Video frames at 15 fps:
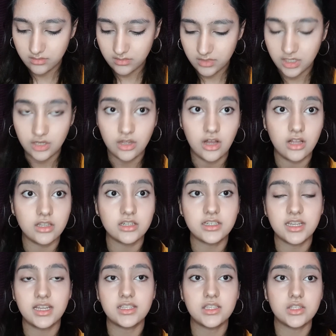the color
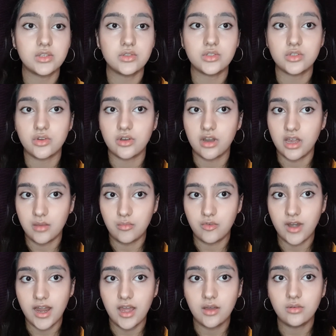that suits your
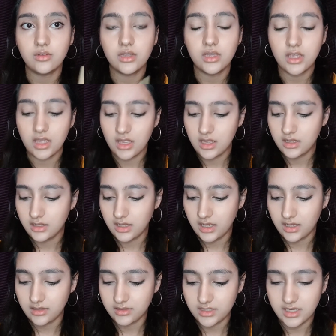eyebrow
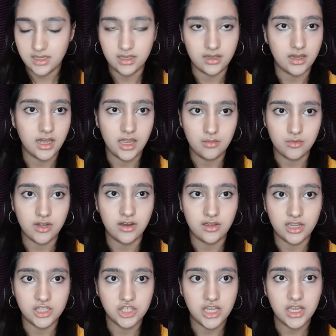on the eyebrow
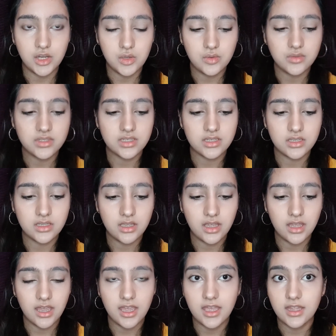eyeshadows
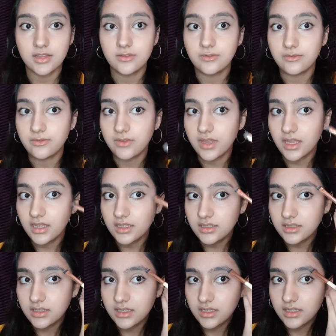and
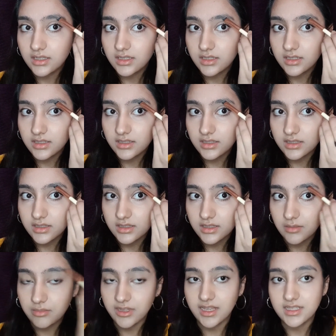fill the
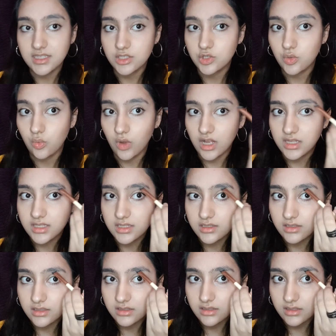places you want,
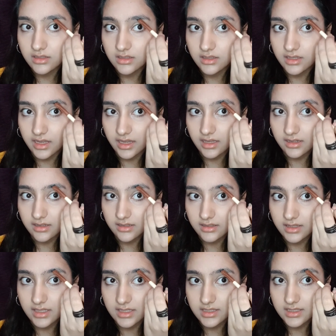like
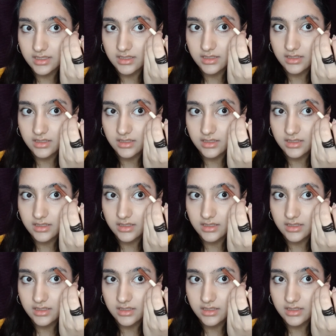like this.